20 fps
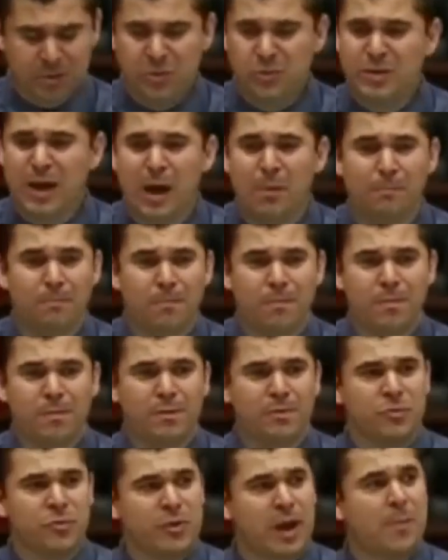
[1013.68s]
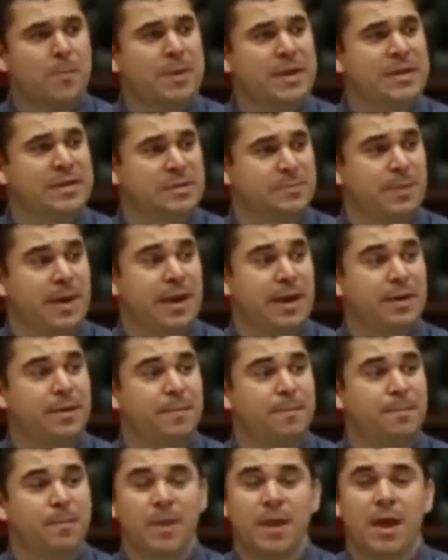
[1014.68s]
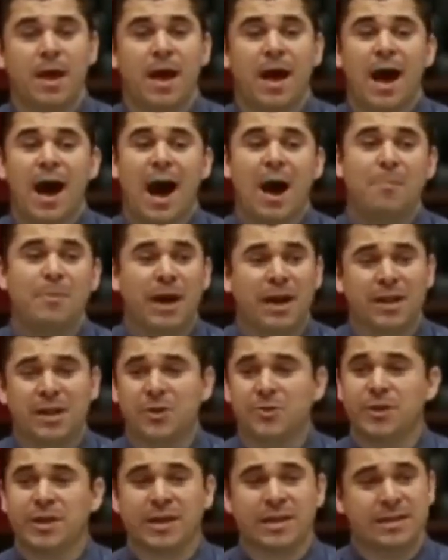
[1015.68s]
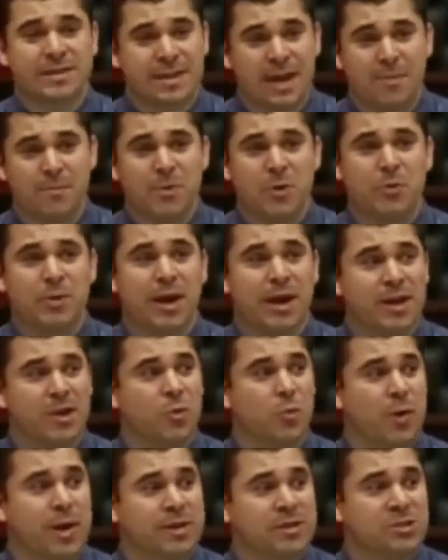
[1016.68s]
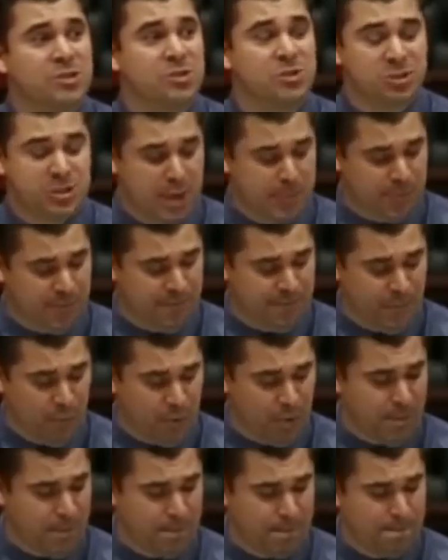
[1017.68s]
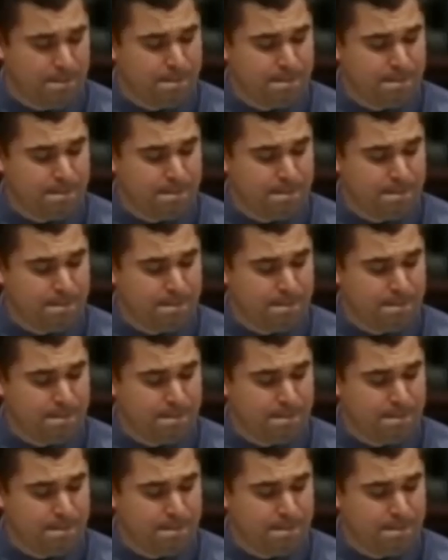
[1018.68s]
do not be dismayed. I'm not here to condemn you in any way, shape, or form.